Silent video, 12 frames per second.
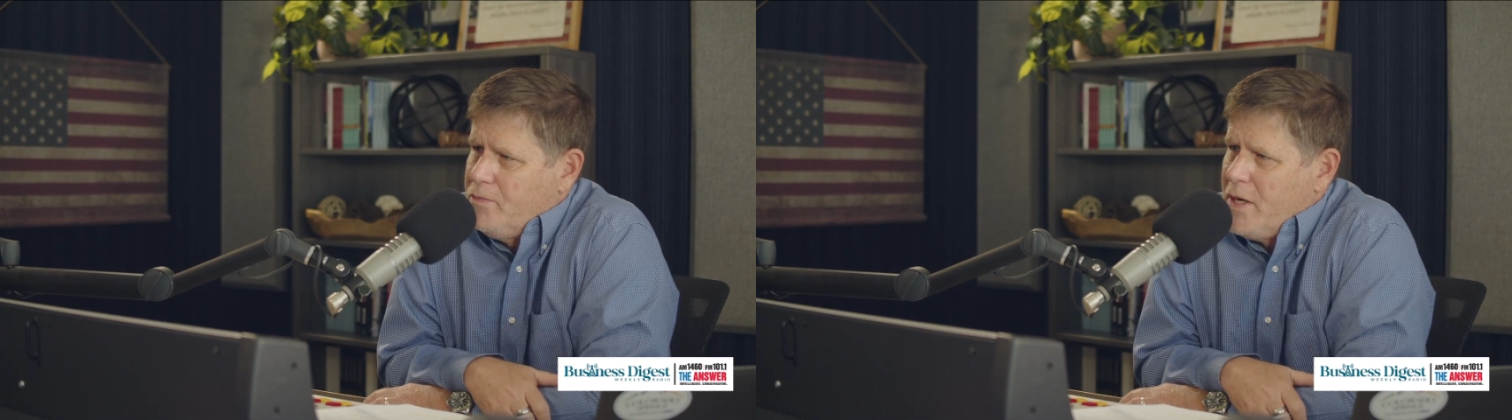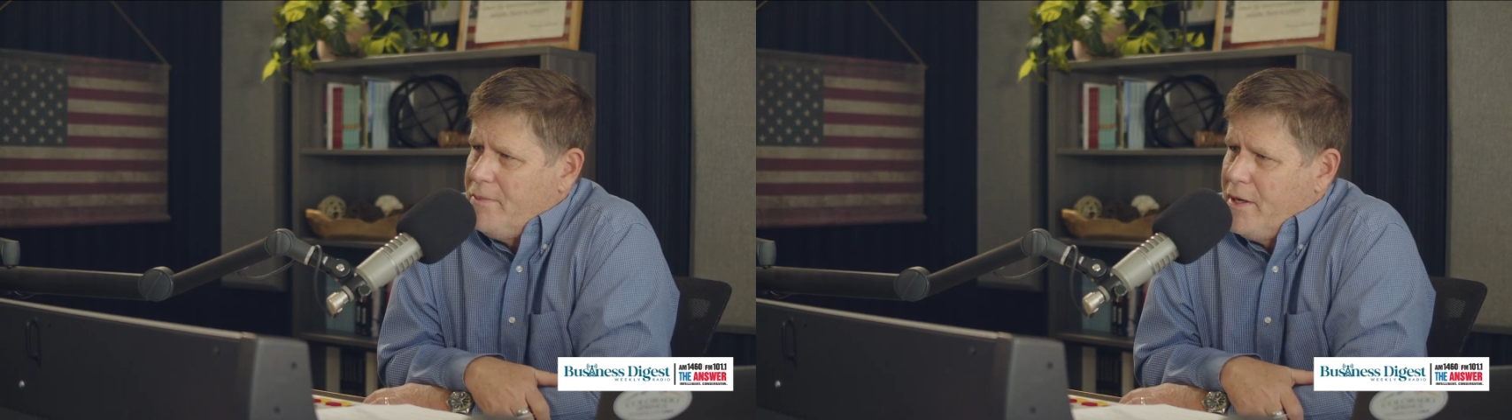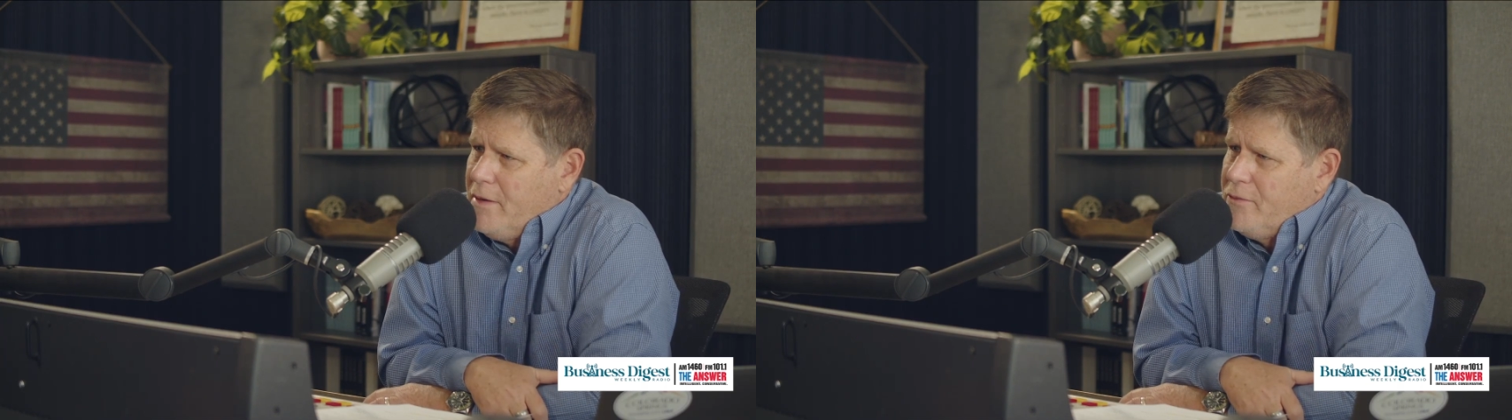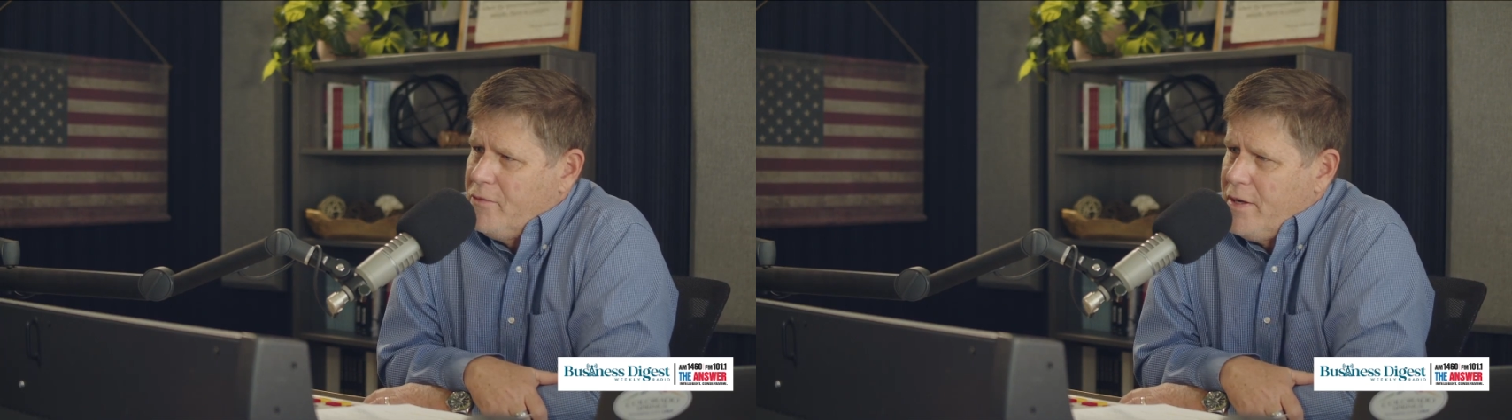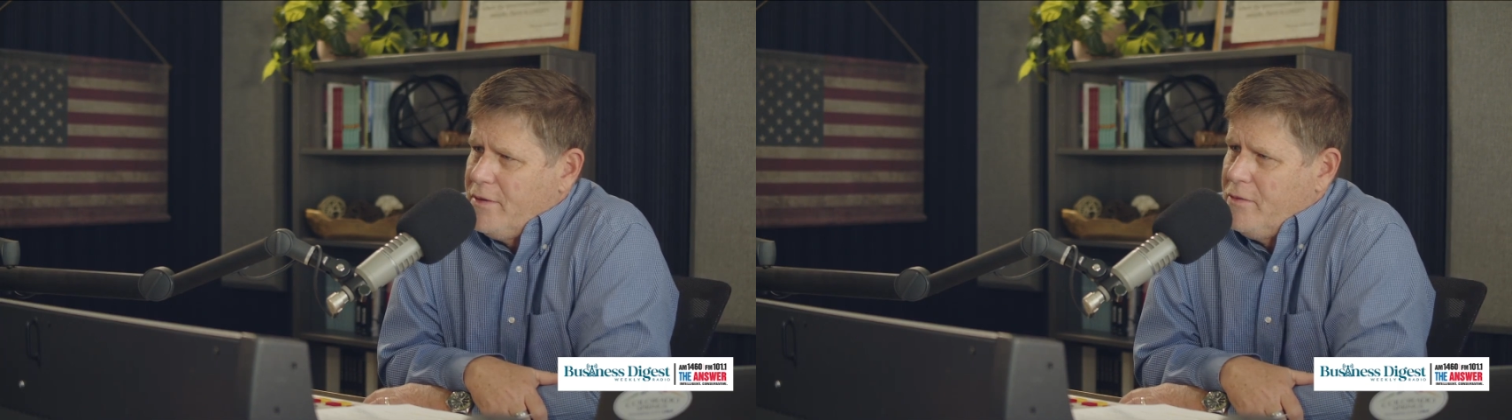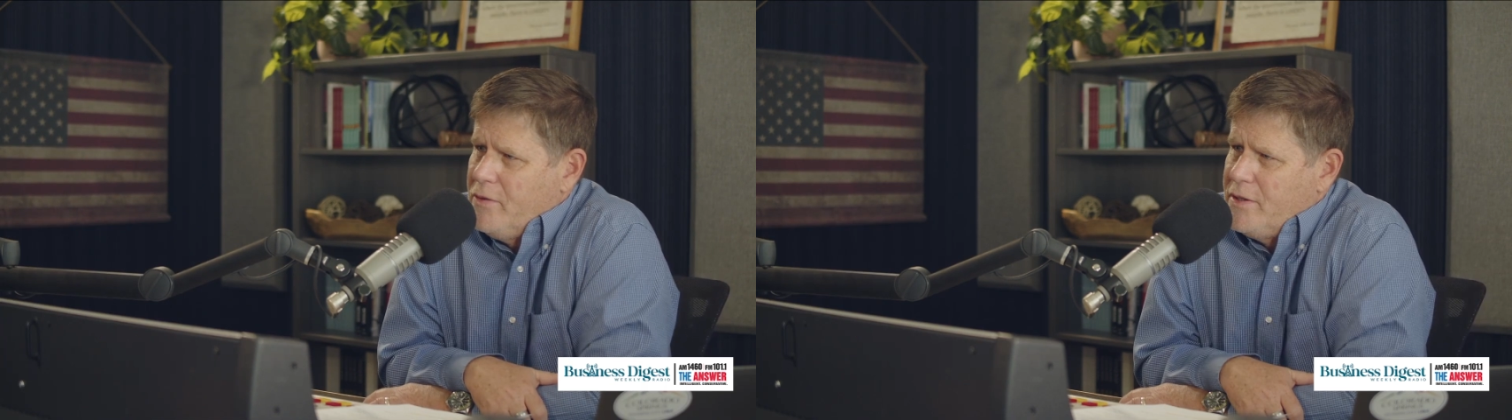popping up
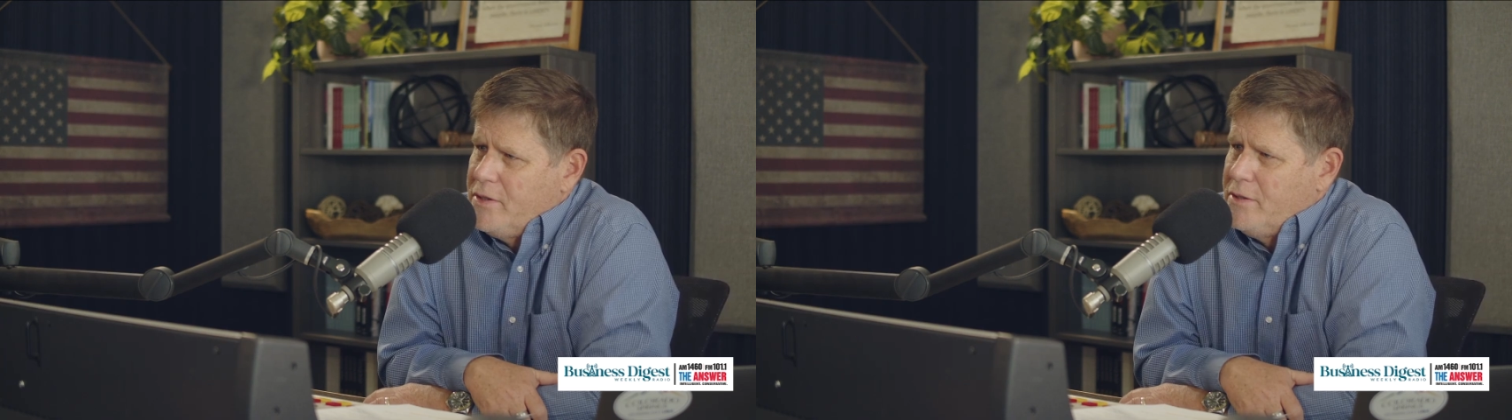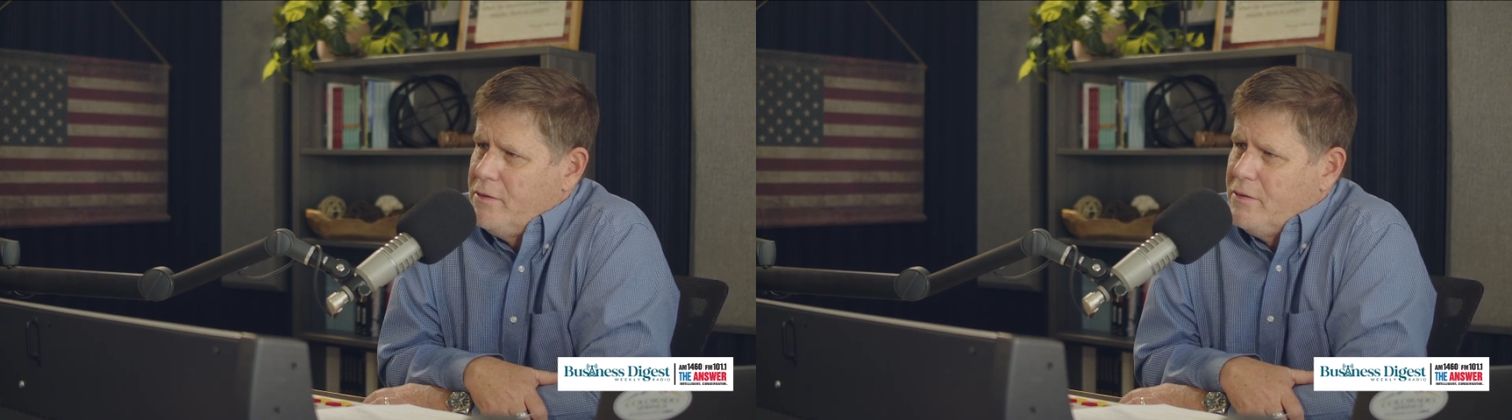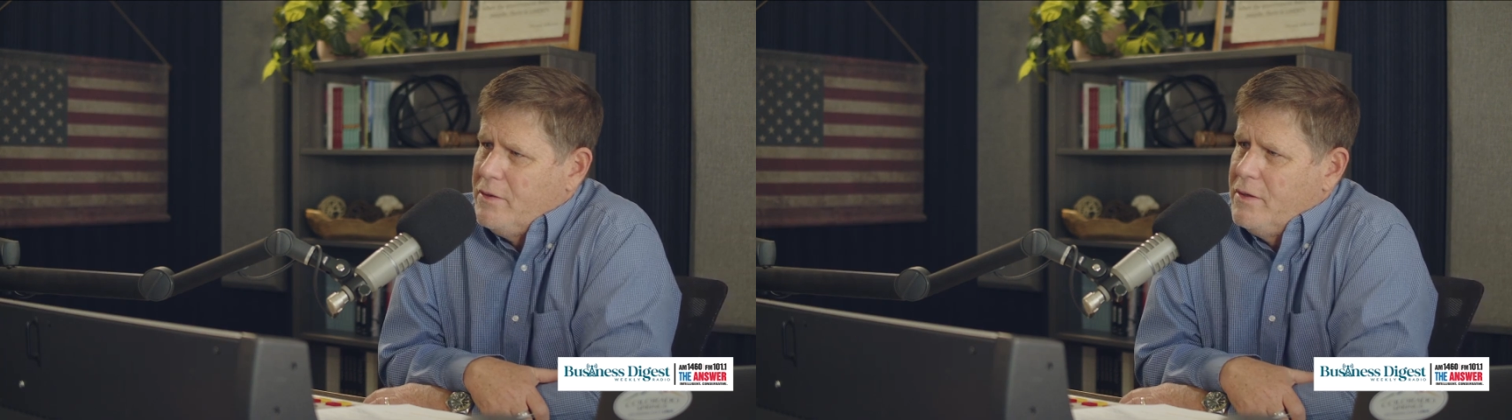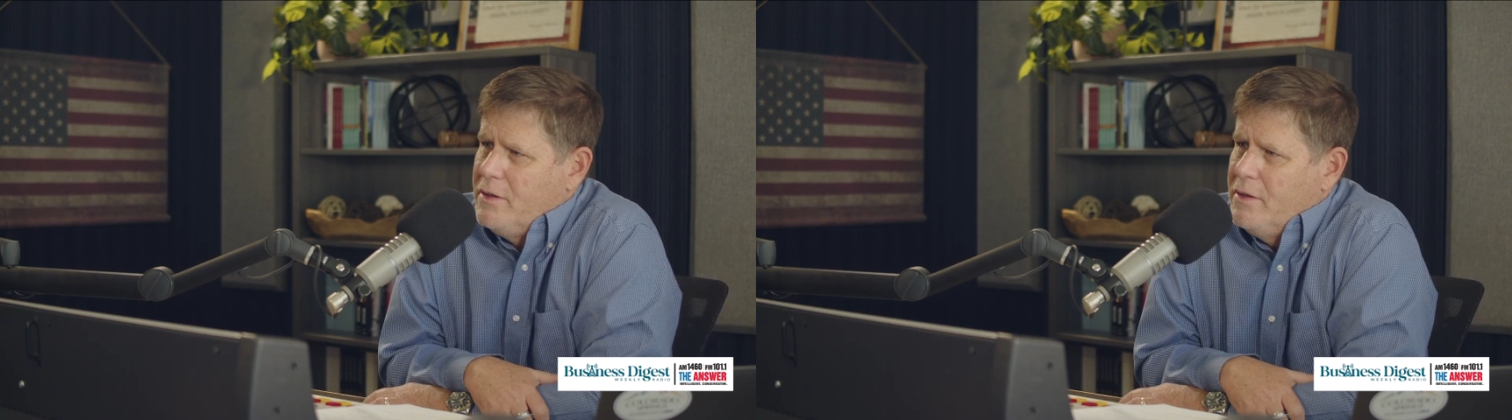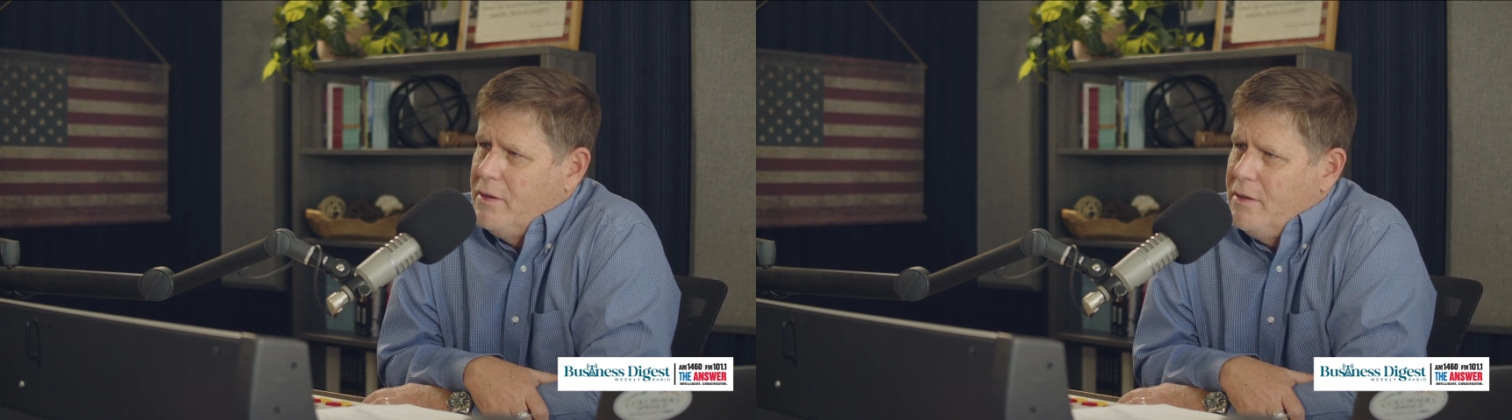throughout the region, or?